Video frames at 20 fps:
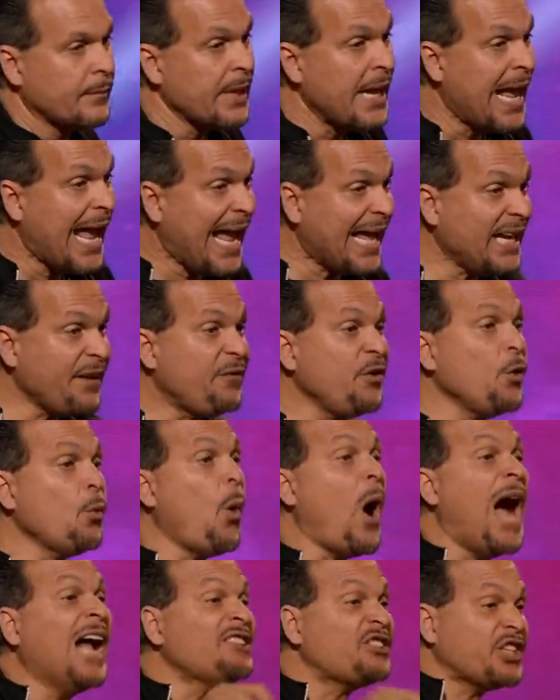And if you
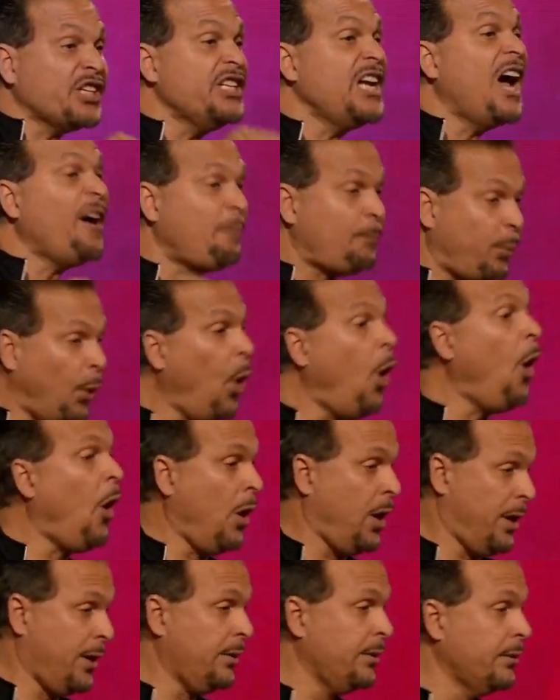watch enough
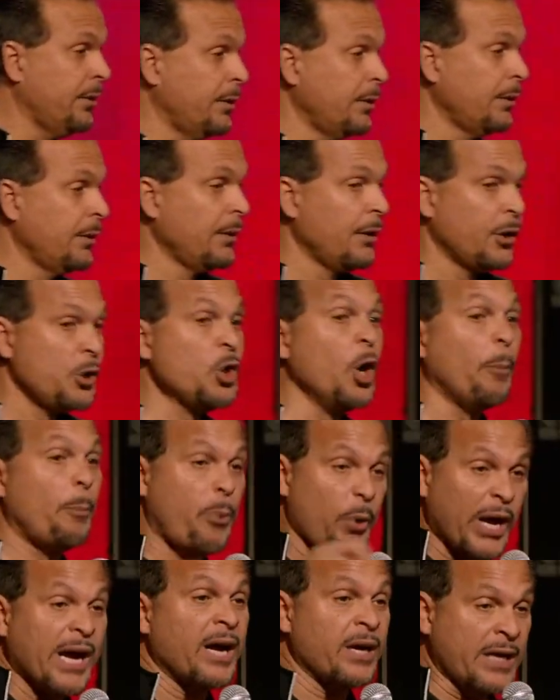porn, you'll
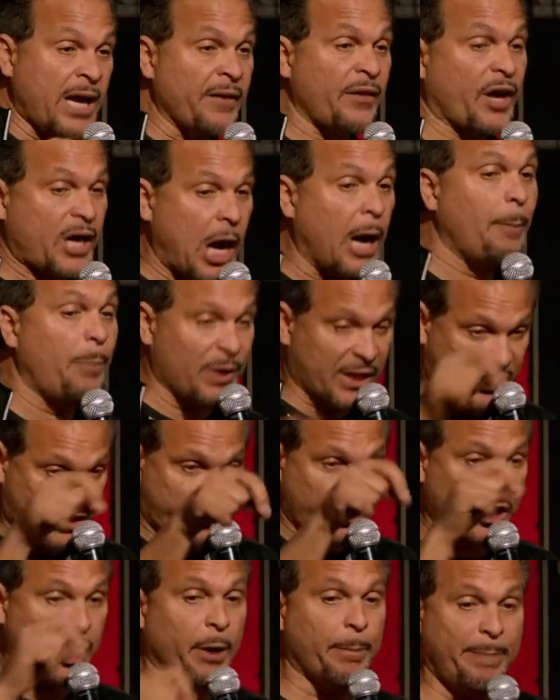bring another couple into
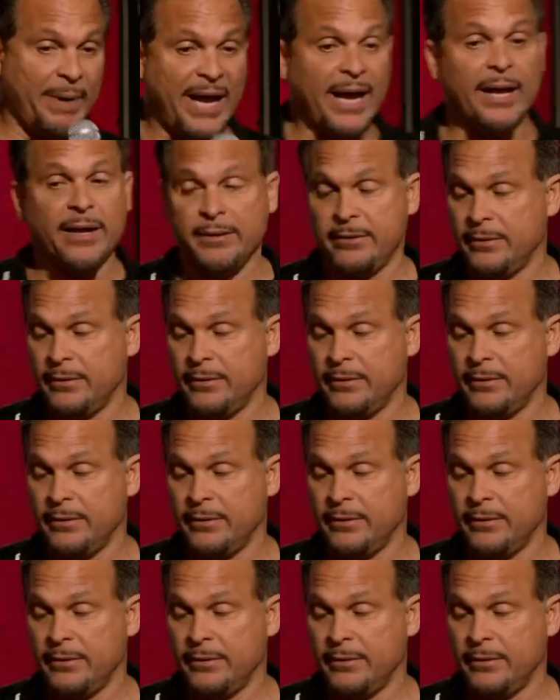your bed.